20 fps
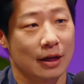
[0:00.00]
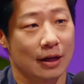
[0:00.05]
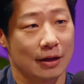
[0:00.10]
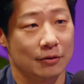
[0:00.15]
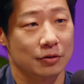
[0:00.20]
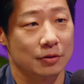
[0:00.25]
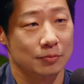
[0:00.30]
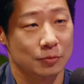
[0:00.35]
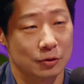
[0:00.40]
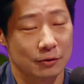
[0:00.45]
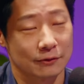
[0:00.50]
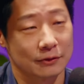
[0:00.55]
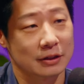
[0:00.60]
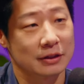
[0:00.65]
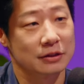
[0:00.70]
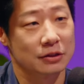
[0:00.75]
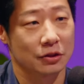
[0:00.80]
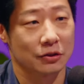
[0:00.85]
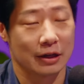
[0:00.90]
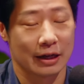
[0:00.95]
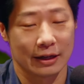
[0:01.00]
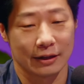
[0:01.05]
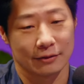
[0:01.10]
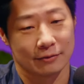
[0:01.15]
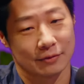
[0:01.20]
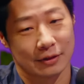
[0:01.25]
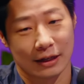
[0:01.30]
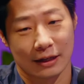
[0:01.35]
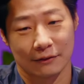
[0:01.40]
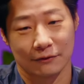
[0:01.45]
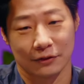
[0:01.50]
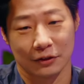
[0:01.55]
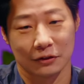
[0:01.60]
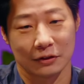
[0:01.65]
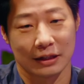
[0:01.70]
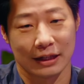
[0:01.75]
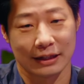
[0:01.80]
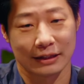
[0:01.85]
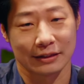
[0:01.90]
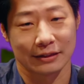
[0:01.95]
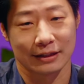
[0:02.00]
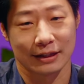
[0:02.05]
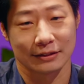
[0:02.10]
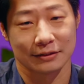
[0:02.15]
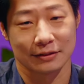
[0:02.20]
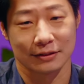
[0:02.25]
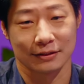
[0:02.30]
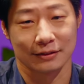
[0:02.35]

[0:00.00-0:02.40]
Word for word: horror movie. So I, I feel like that's